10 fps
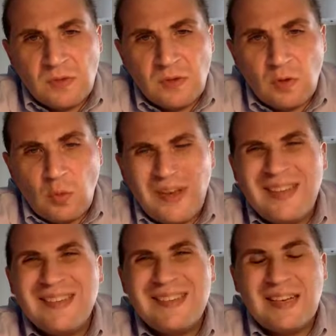We
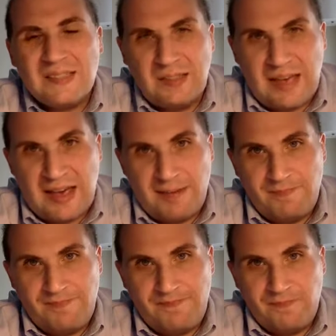discussed that
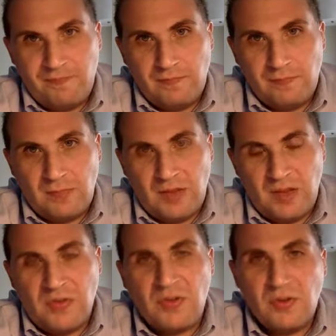in
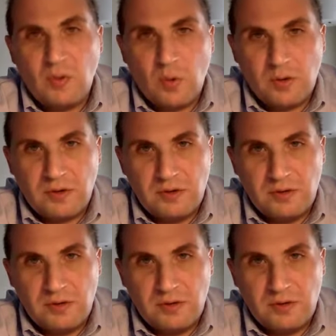this course.